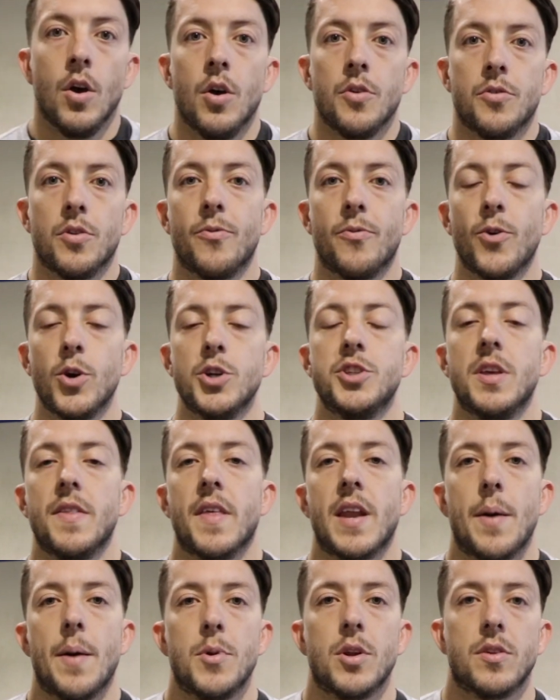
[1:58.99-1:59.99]
So the first thing
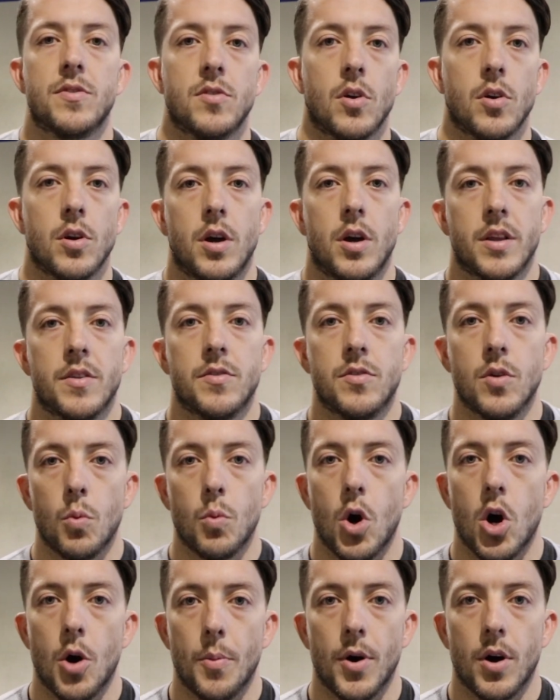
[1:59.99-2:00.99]
that I'm gonna start on is the
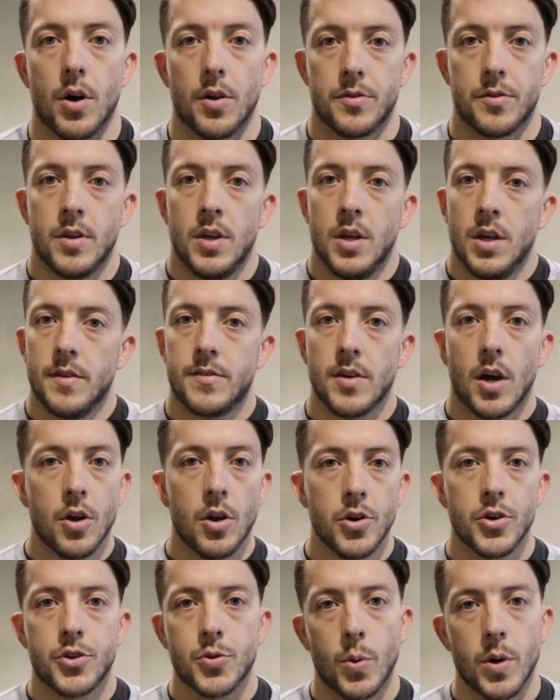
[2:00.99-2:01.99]
wall balls. It's
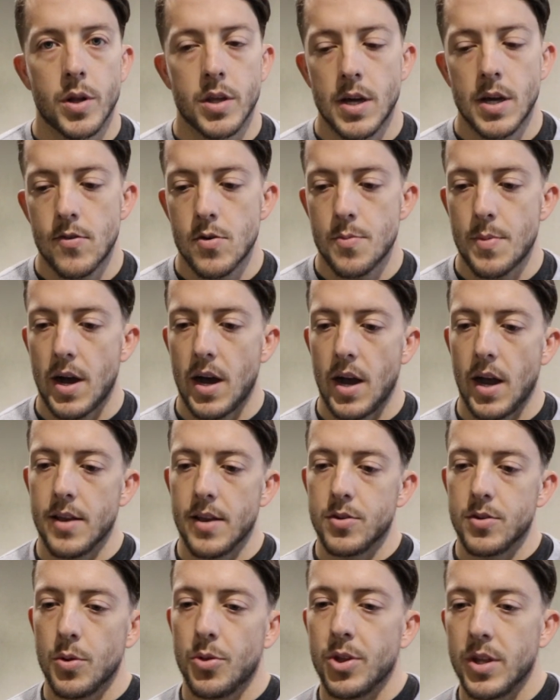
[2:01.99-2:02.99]
120 of them. I
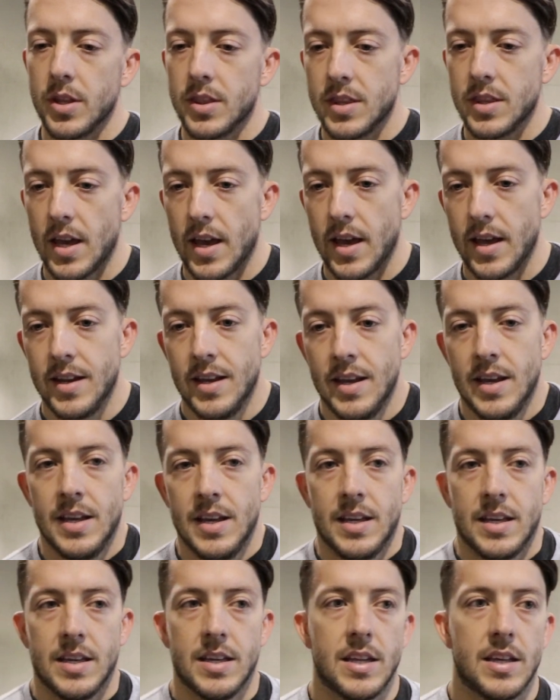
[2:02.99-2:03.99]
think that
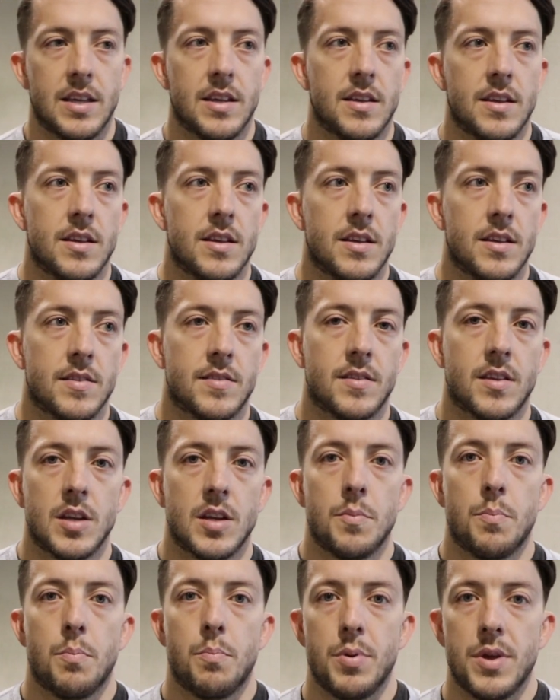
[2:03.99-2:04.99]
it is
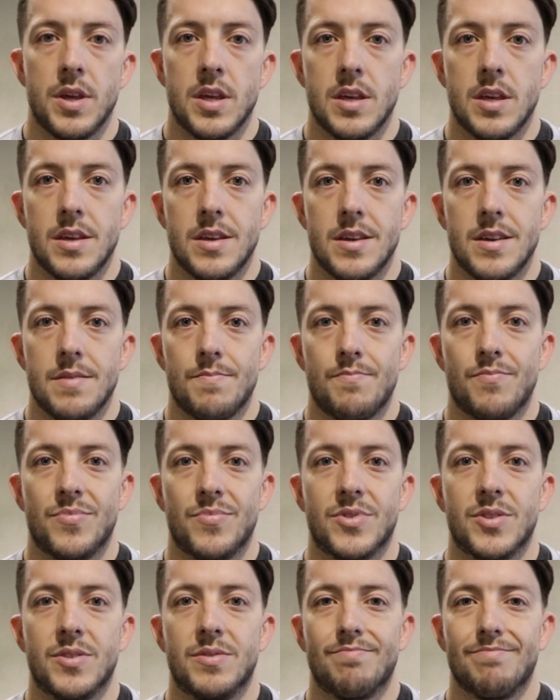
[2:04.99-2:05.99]
gonna be
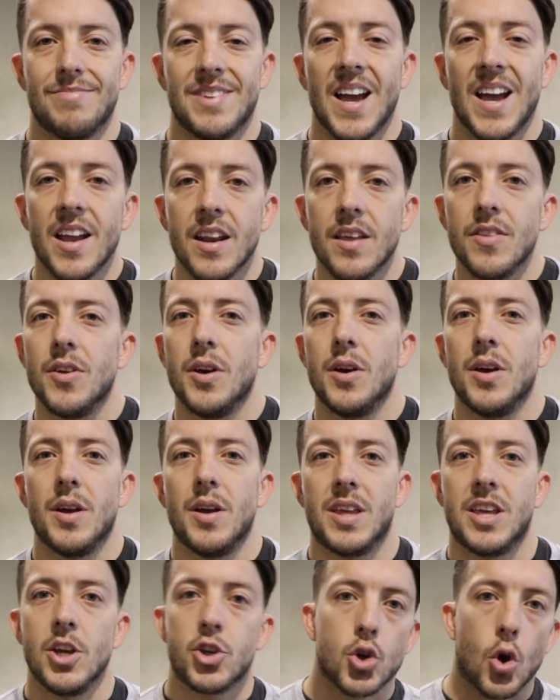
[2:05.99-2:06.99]
kind of the
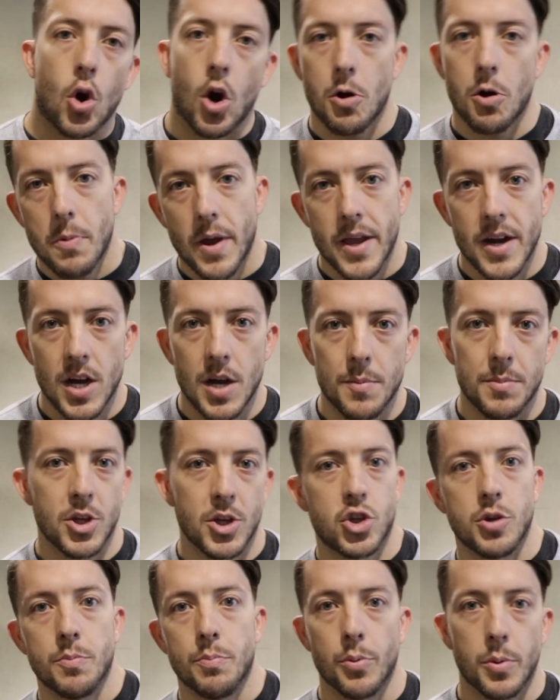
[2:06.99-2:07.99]
get your heart rate up,
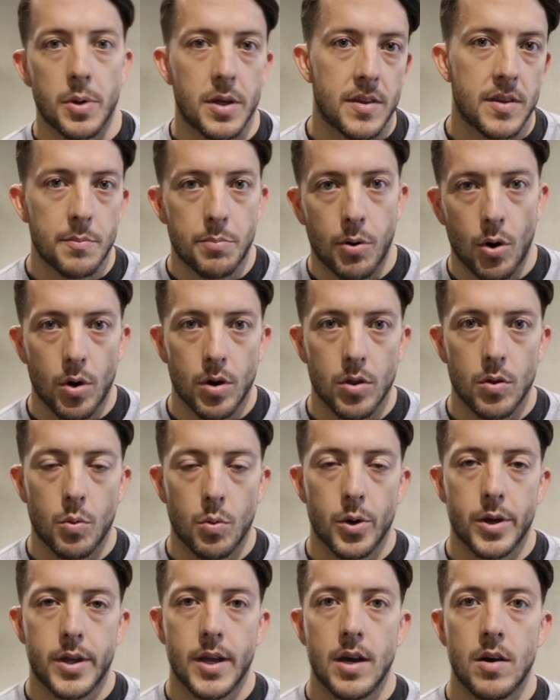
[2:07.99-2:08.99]
get you breathing part of the
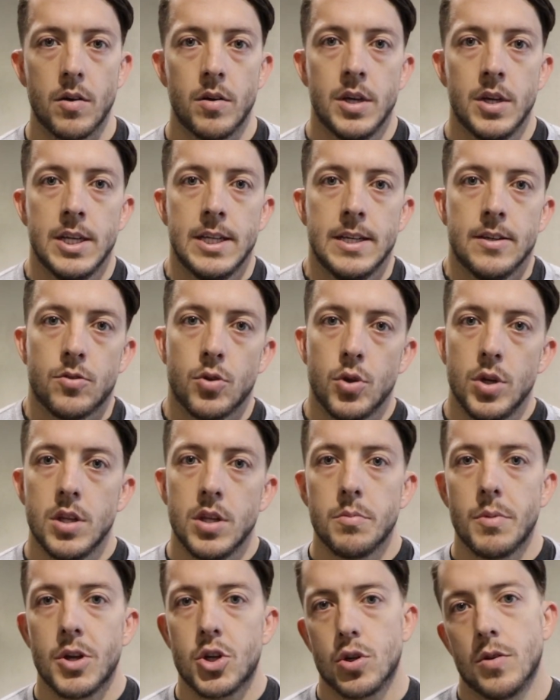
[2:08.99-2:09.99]
workout. So you need
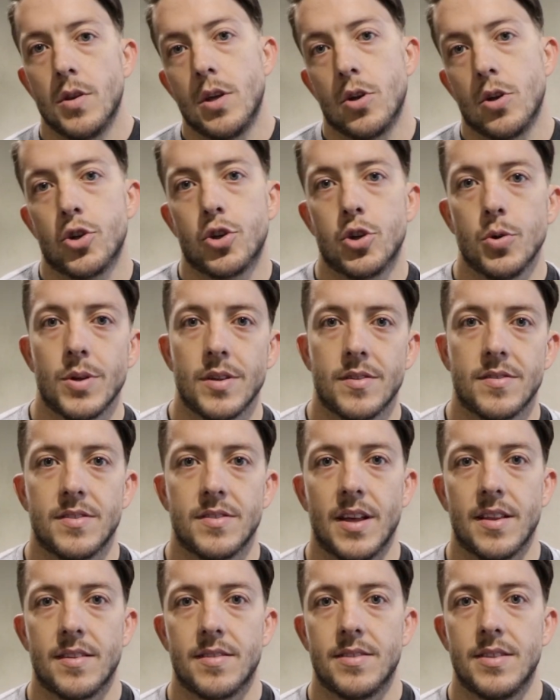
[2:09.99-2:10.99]
to make sure that you're doing
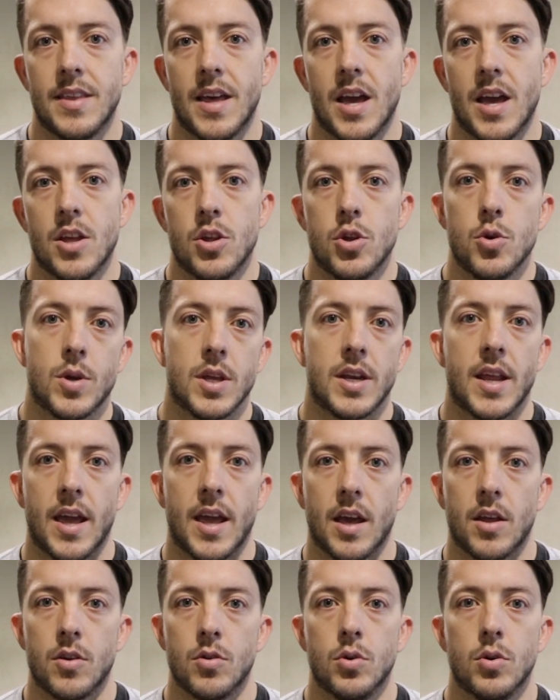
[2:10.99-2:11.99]
sets that you can
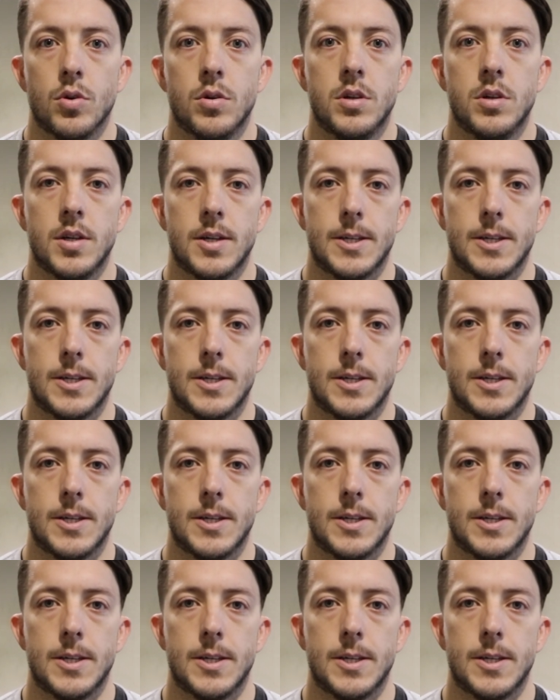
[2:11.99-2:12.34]
handle.